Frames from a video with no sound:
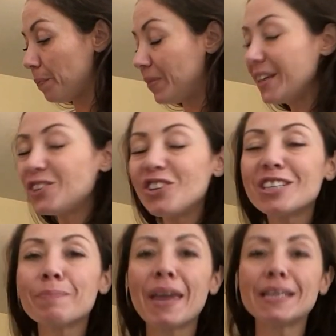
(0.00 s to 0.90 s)
This
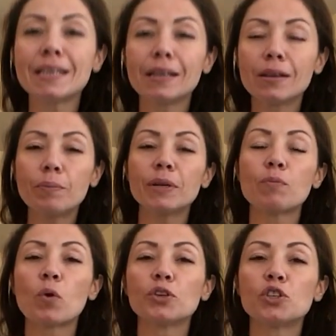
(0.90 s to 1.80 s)
just makes it a little bit
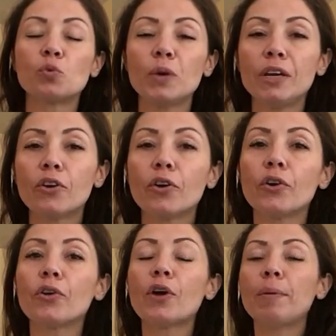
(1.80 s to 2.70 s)
more
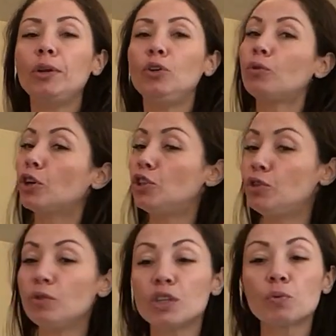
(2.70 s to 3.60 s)
sweeter. I mean, you could
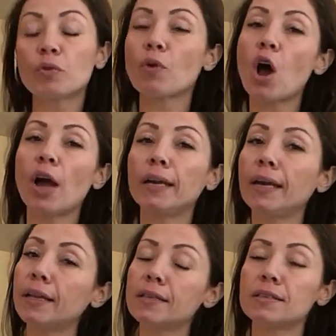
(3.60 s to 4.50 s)
do this with raw
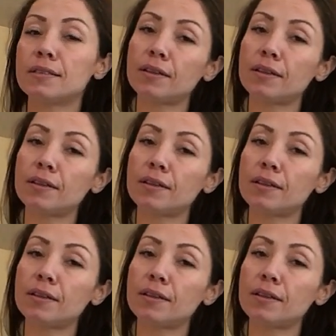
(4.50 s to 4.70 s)
onions.